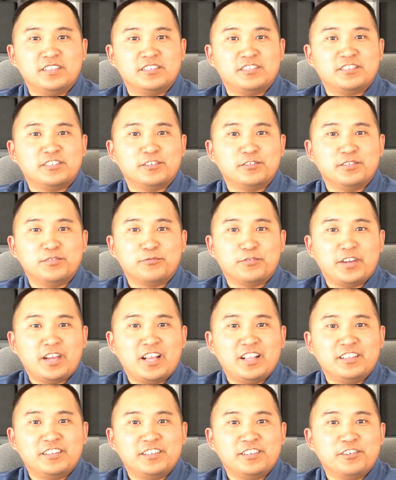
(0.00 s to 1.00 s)
And so in
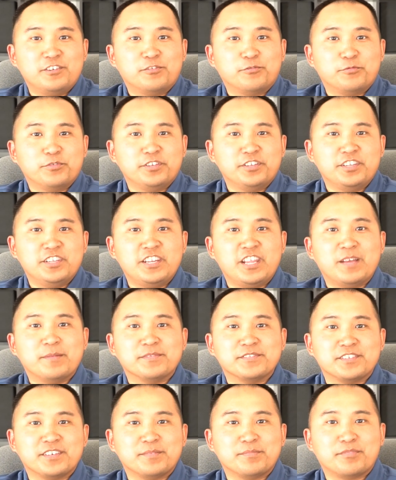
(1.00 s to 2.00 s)
reality, you don't really need
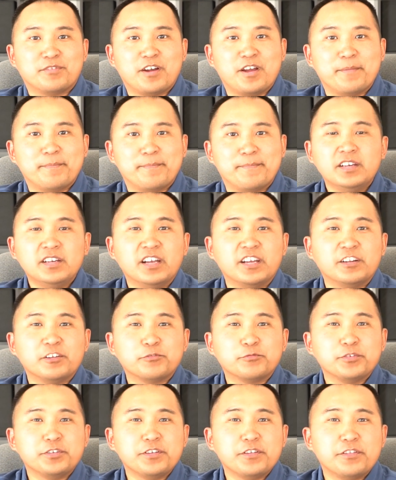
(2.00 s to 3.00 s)
Amazon Prime. I
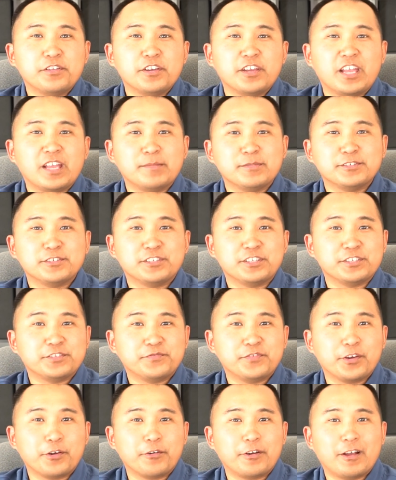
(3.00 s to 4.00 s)
don't really think Amazon has
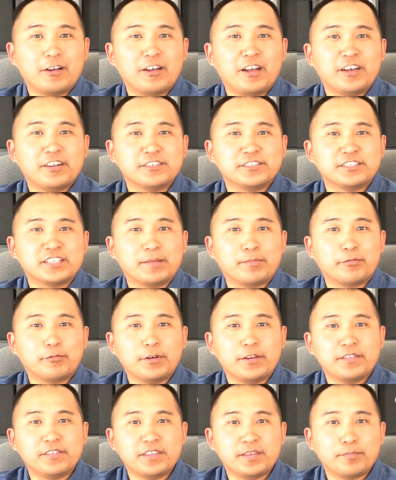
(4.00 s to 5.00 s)
figured out how to
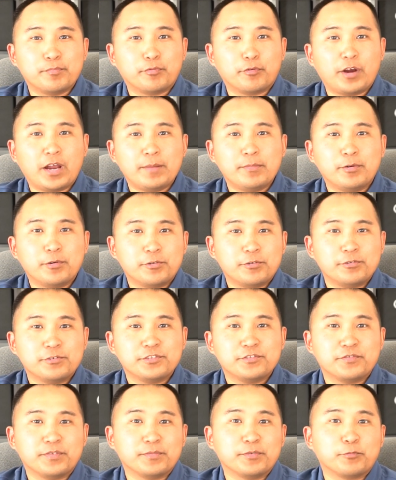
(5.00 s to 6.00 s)
separate the Prime
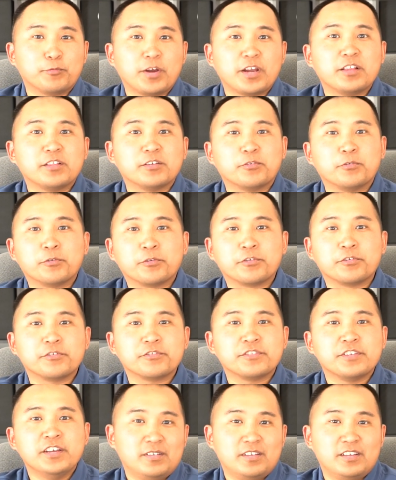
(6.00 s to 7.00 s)
orders from the regular
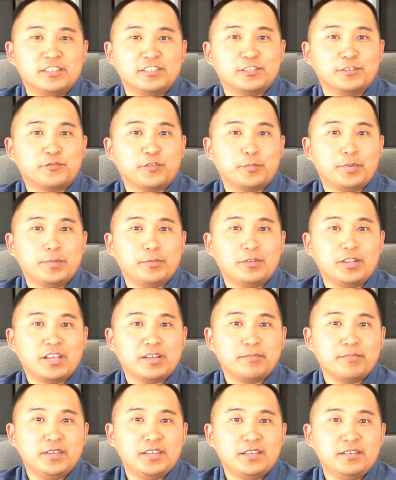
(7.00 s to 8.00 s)
orders. And so for people
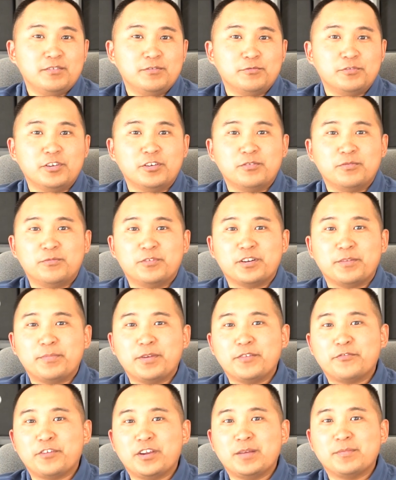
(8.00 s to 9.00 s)
like me who don't want to
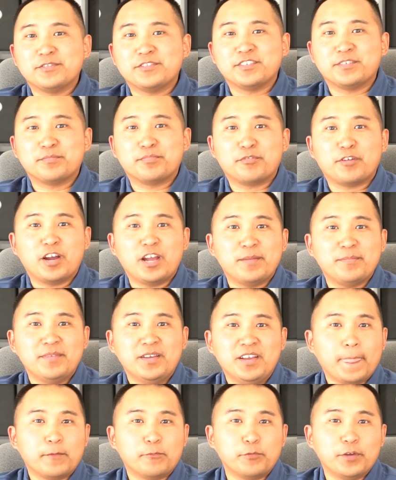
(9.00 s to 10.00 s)
pay for Amazon Prime,
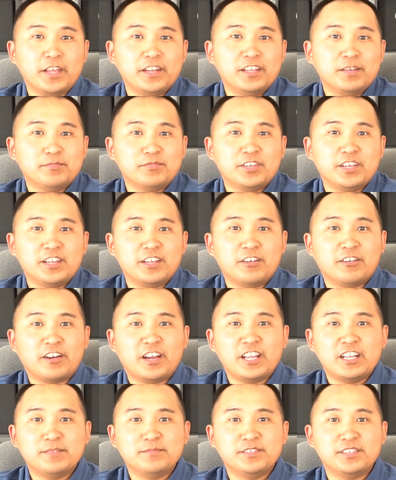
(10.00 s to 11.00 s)
we end up getting our
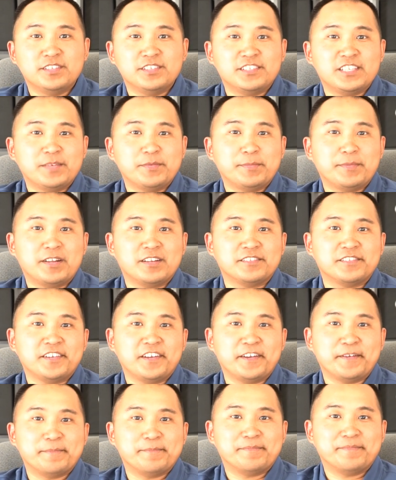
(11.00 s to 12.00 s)
items in the same amount of
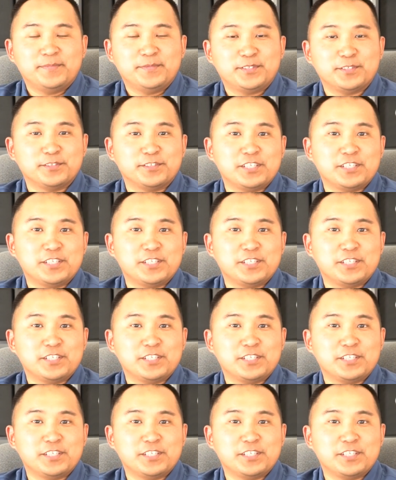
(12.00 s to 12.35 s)
time. So